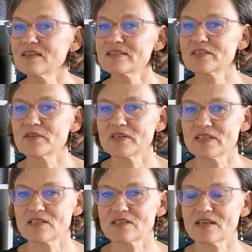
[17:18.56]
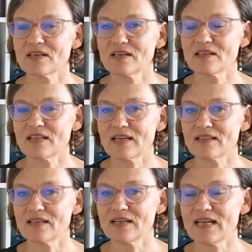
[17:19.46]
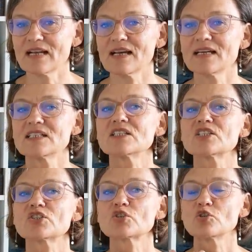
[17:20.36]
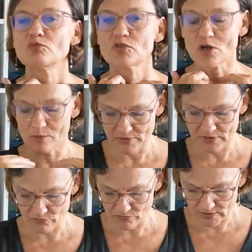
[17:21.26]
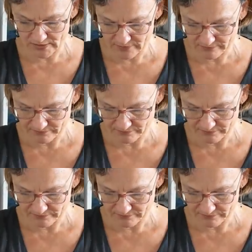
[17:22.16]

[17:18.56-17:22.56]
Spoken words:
So it's that the neckline just scoops up in front.